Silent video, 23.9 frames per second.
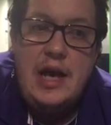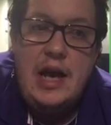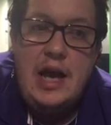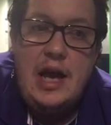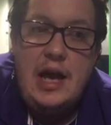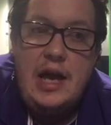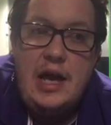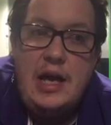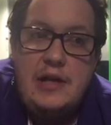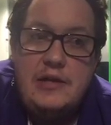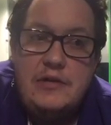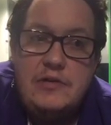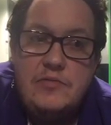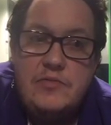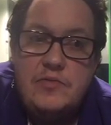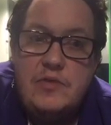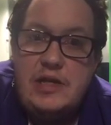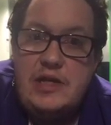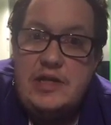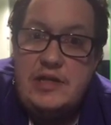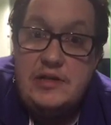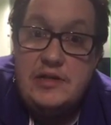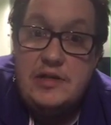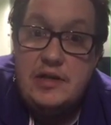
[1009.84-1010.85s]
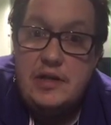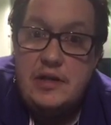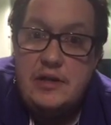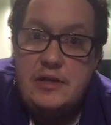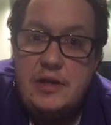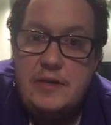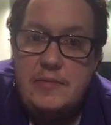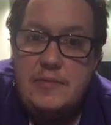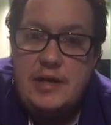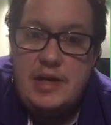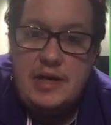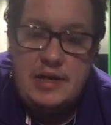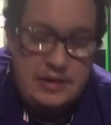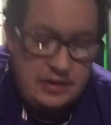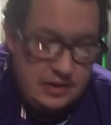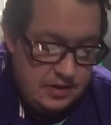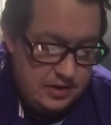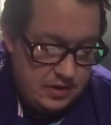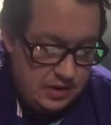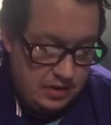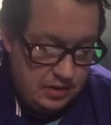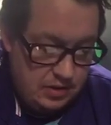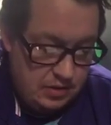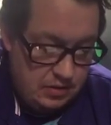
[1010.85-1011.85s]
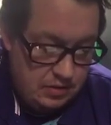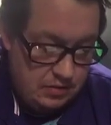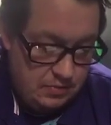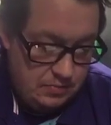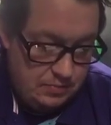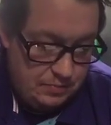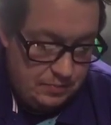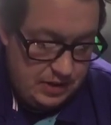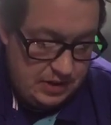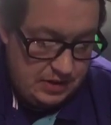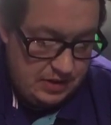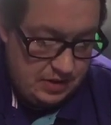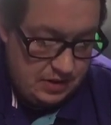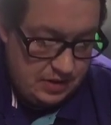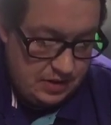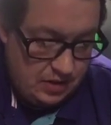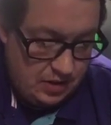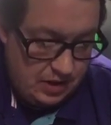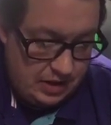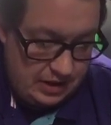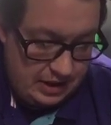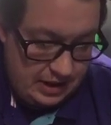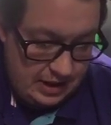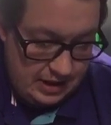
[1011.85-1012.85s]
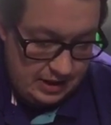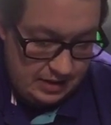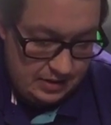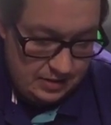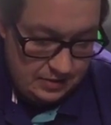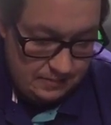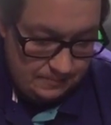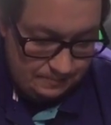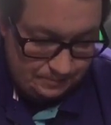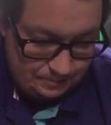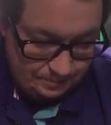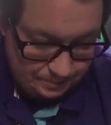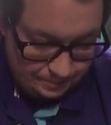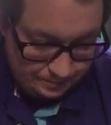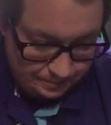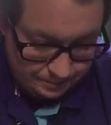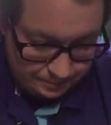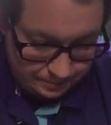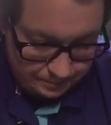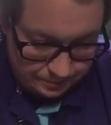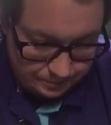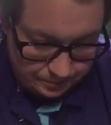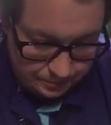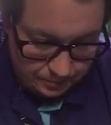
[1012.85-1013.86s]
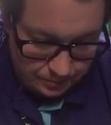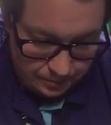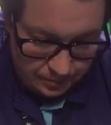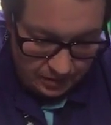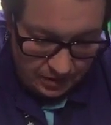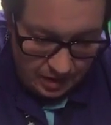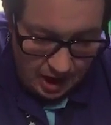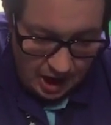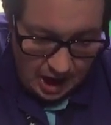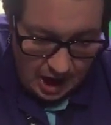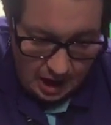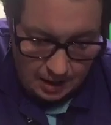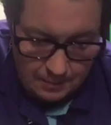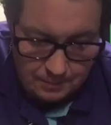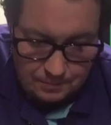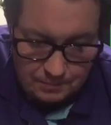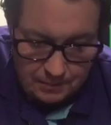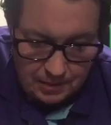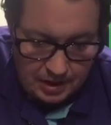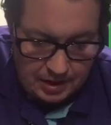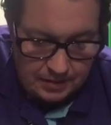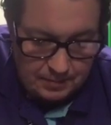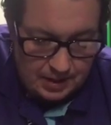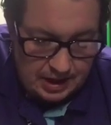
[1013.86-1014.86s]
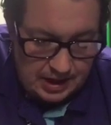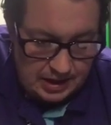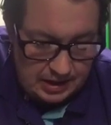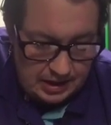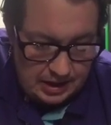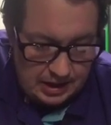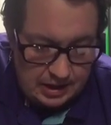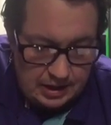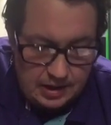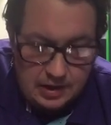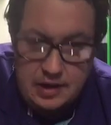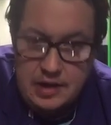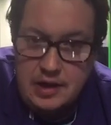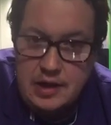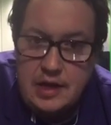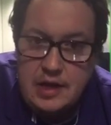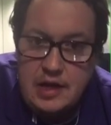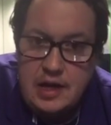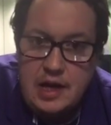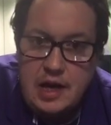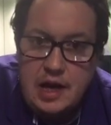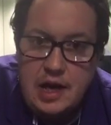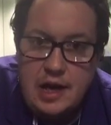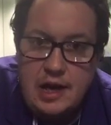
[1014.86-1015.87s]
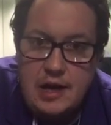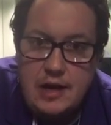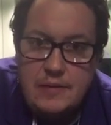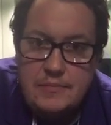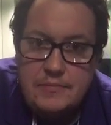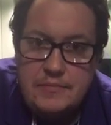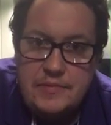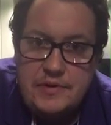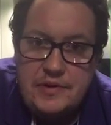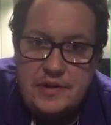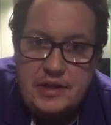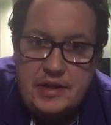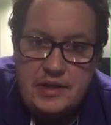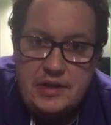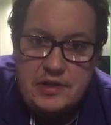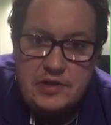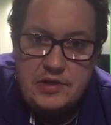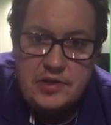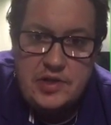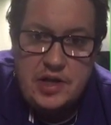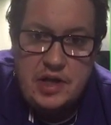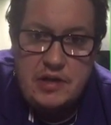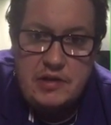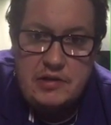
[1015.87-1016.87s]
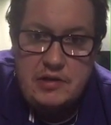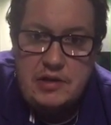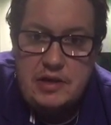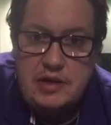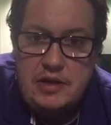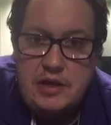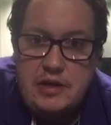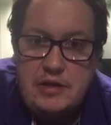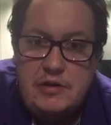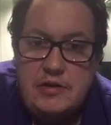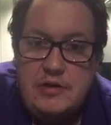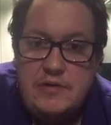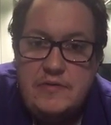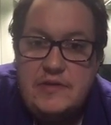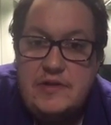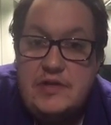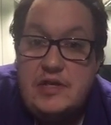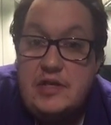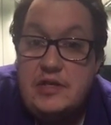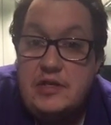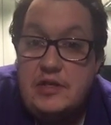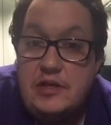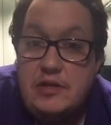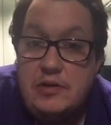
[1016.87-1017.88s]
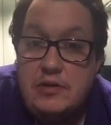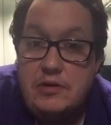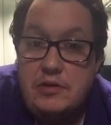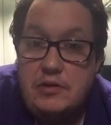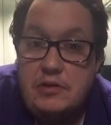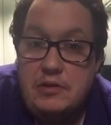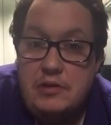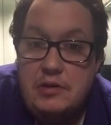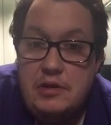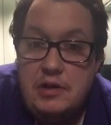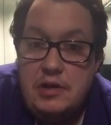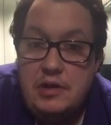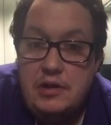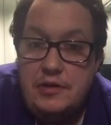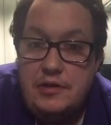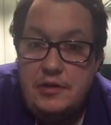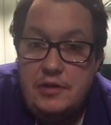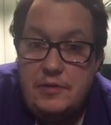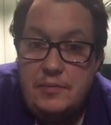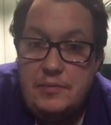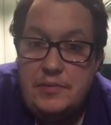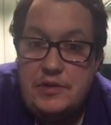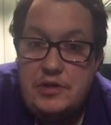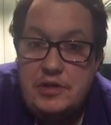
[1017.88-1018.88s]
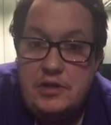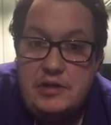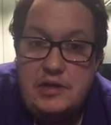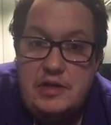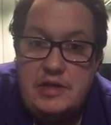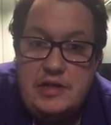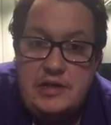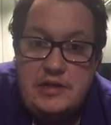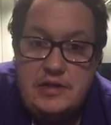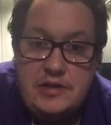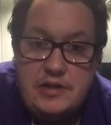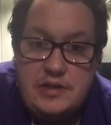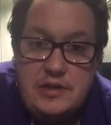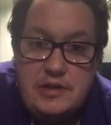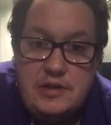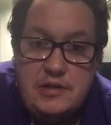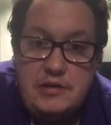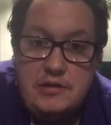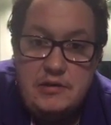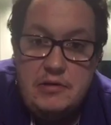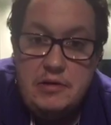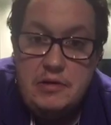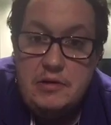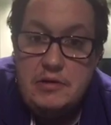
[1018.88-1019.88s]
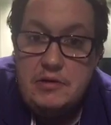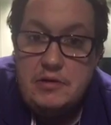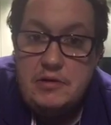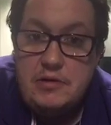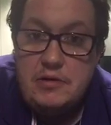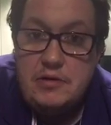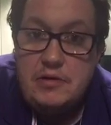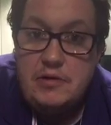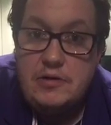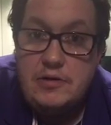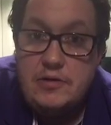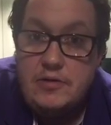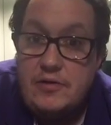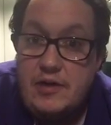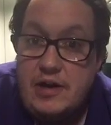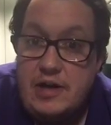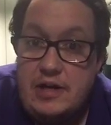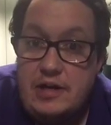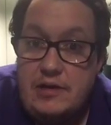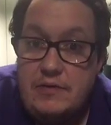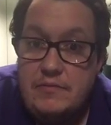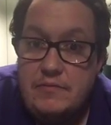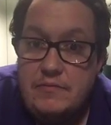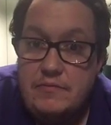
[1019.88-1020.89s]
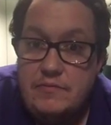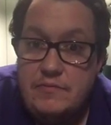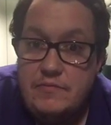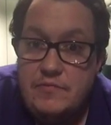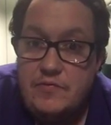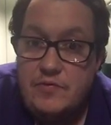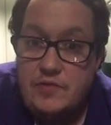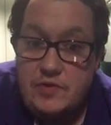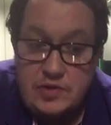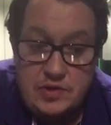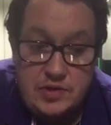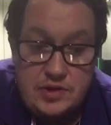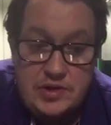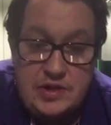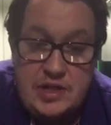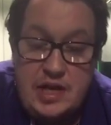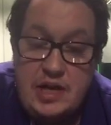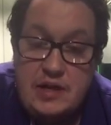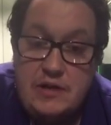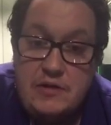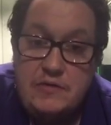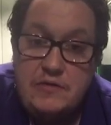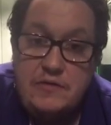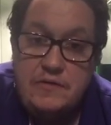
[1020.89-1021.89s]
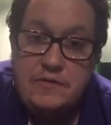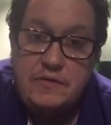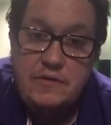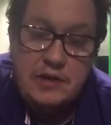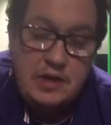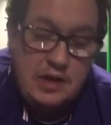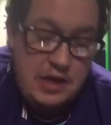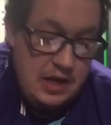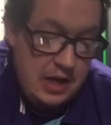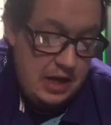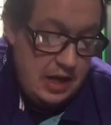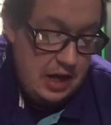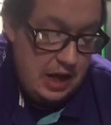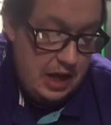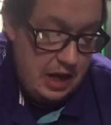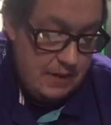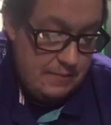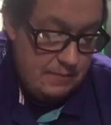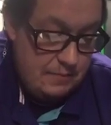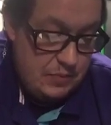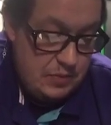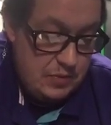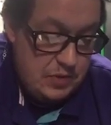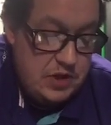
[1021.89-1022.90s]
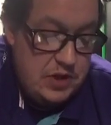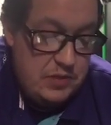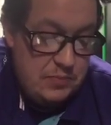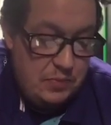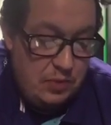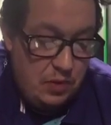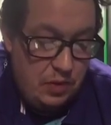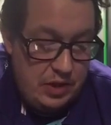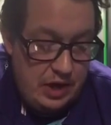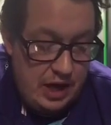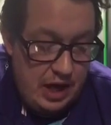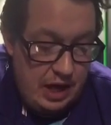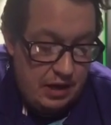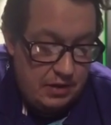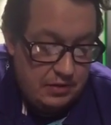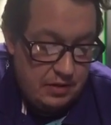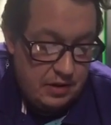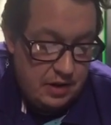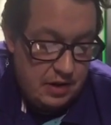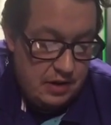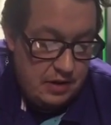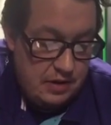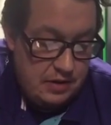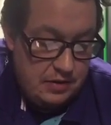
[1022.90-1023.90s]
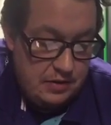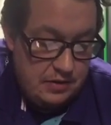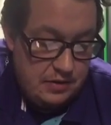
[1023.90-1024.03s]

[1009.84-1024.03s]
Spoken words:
and really turn them into business ideas, money making things. So you've essentially got the opportunities to create for yourself, but we should point out that